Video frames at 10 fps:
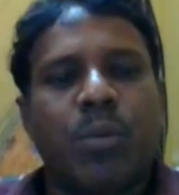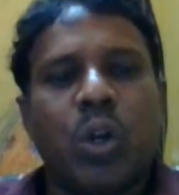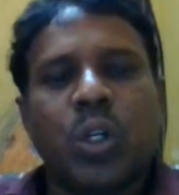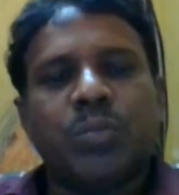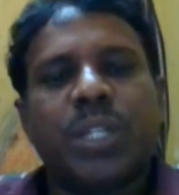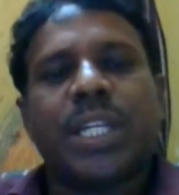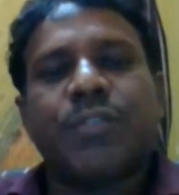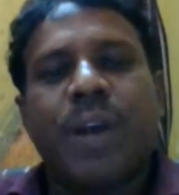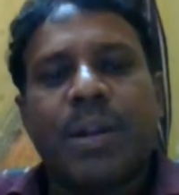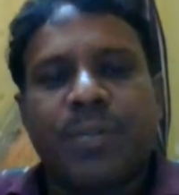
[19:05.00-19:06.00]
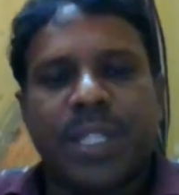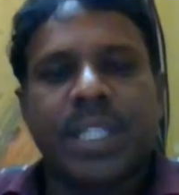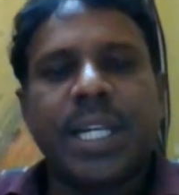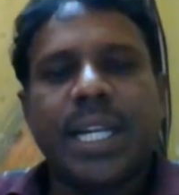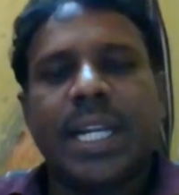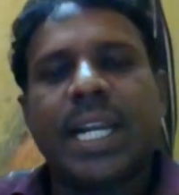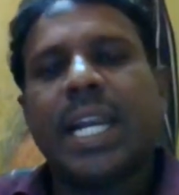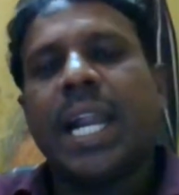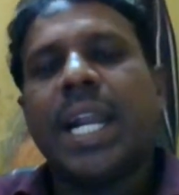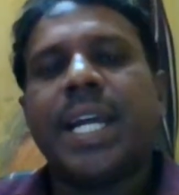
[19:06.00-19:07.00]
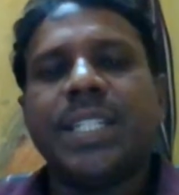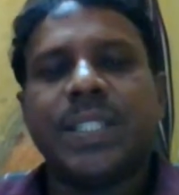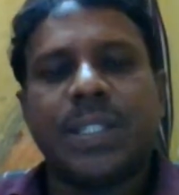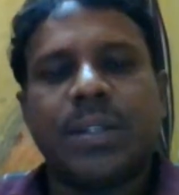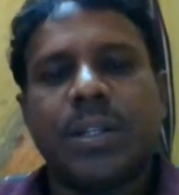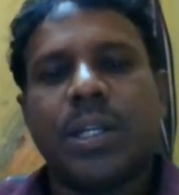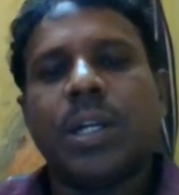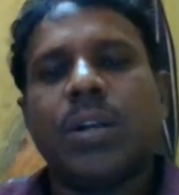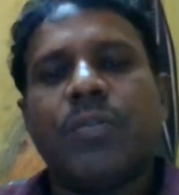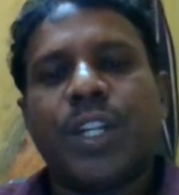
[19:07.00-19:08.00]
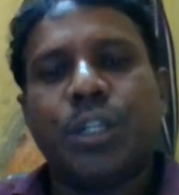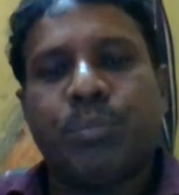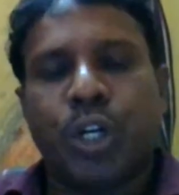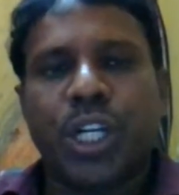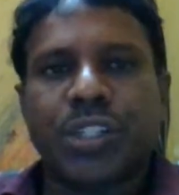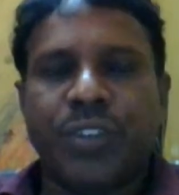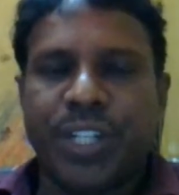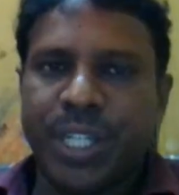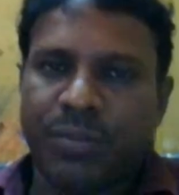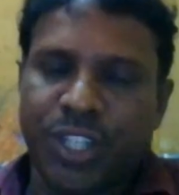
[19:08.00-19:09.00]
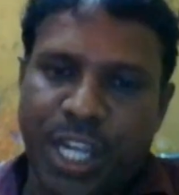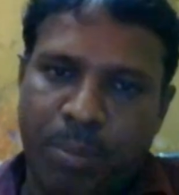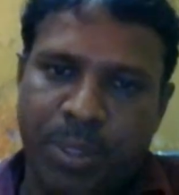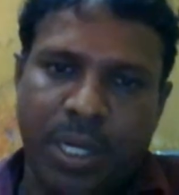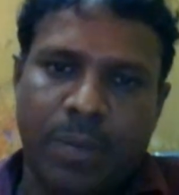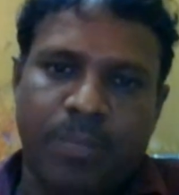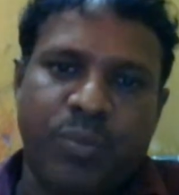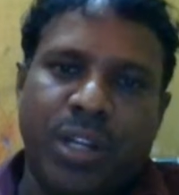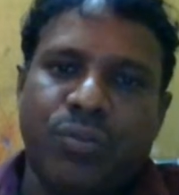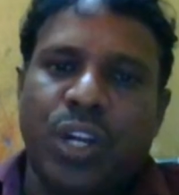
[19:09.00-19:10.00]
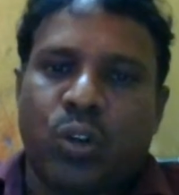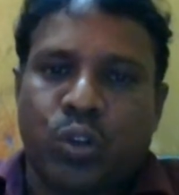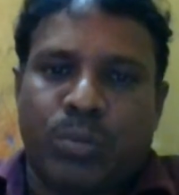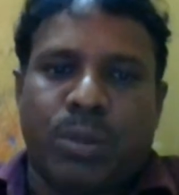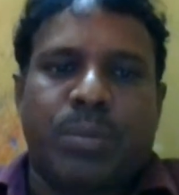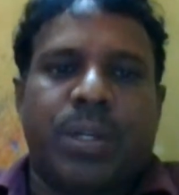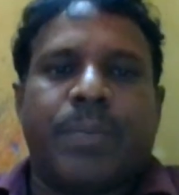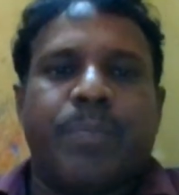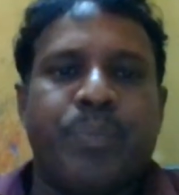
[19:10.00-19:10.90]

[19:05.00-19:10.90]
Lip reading: about the reward for the lenders for the productivity of the capital, that we have to remember.